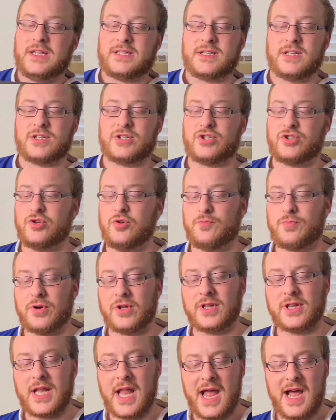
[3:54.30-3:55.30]
a super
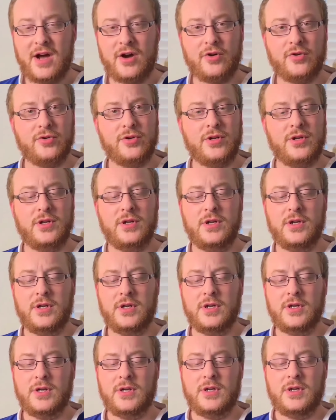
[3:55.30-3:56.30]
loud
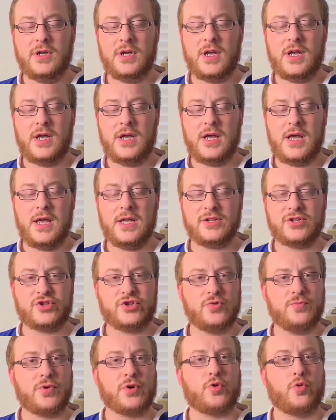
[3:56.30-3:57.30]
and
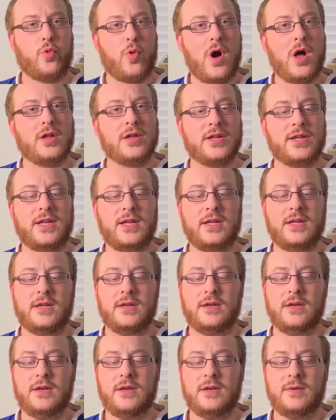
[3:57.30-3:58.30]
super
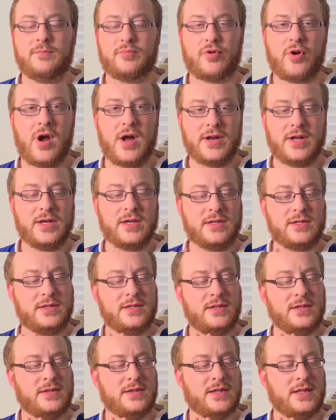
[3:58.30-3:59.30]
quality product.
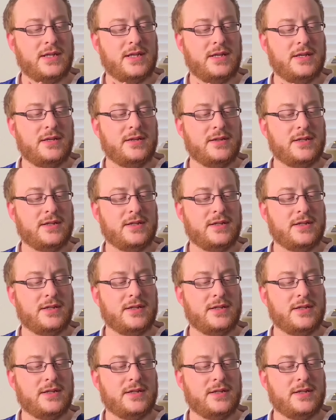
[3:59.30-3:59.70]
The